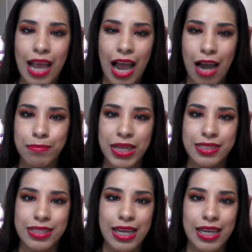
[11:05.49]
i'm not
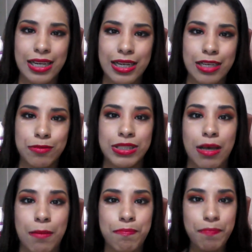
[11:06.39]
saying it was
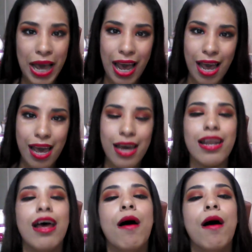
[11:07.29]
a bad